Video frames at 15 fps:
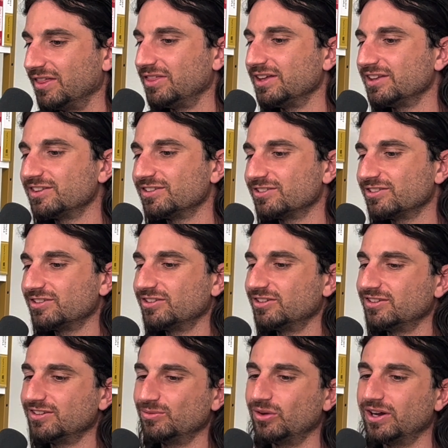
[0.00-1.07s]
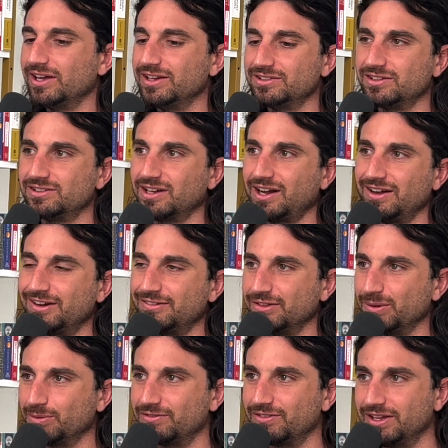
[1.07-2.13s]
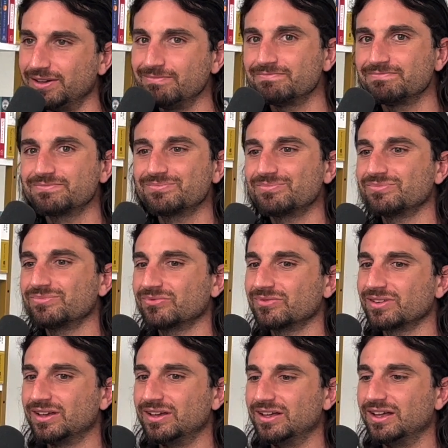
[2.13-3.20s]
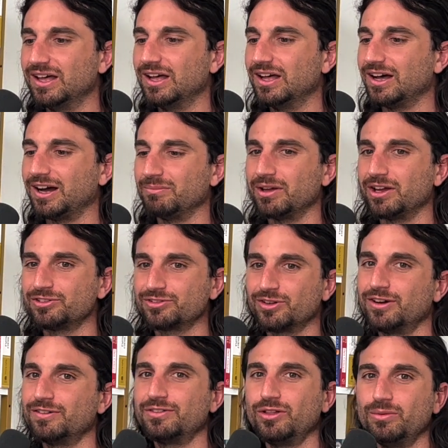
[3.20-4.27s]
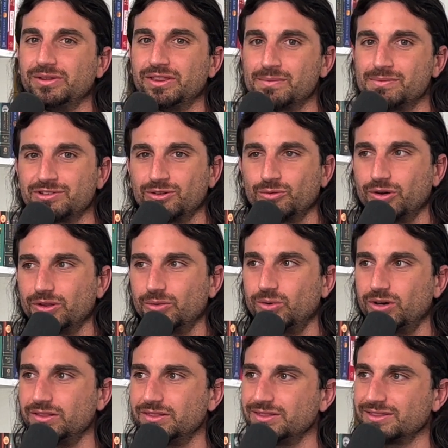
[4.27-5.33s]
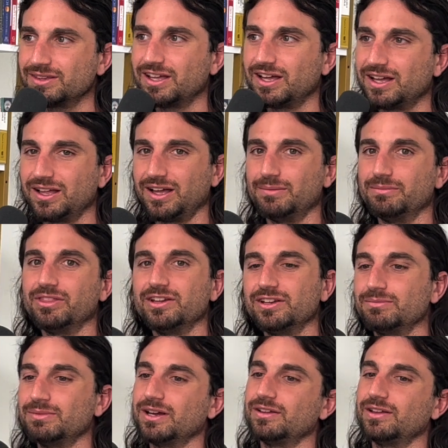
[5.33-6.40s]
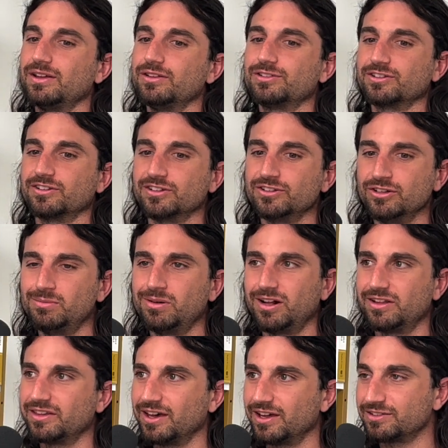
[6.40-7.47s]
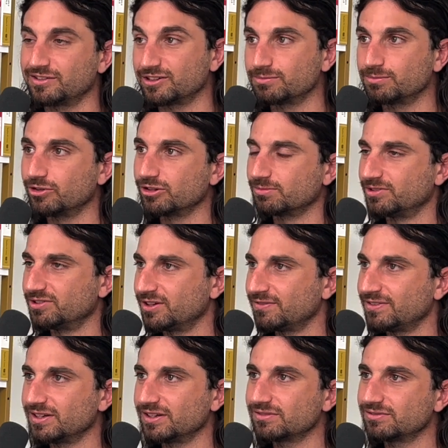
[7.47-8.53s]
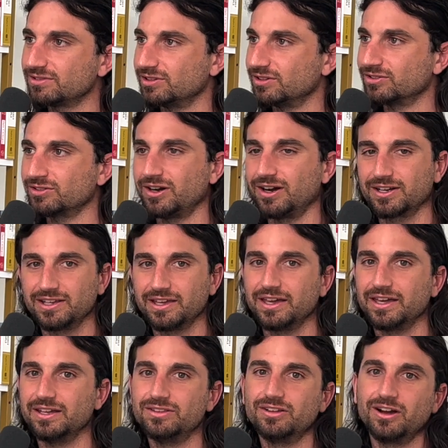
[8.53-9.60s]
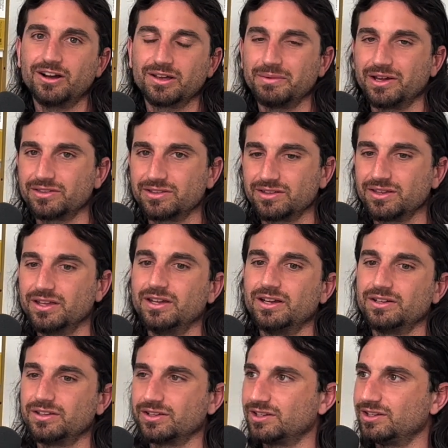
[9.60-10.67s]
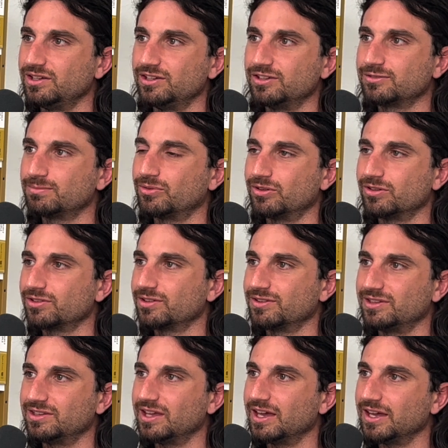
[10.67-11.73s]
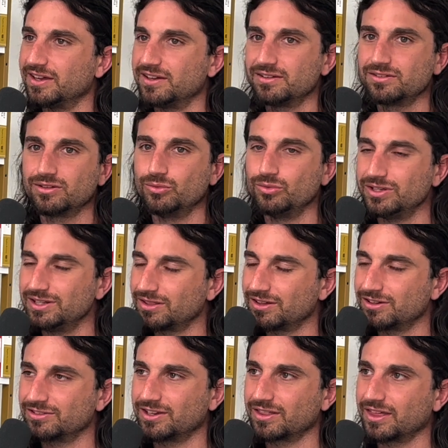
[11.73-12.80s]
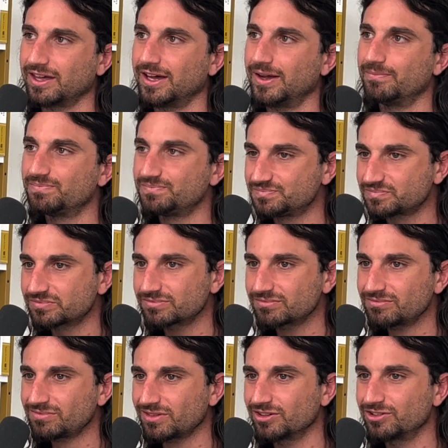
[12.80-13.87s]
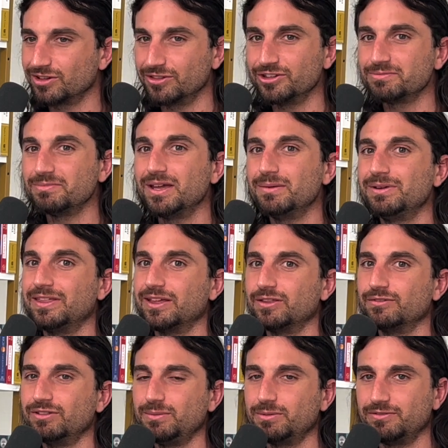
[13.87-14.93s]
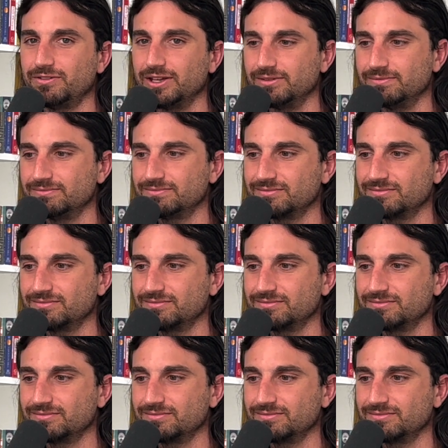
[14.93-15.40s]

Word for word: think this is a good way to tie off Leap of Fate. I'm not sure if there'll be an episode one on one. I'm thinking about starting a new podcast that's sports specific. You know, talking head, talk about the key sports of the day, the week, things like that. So this may be the end of Leap of Fate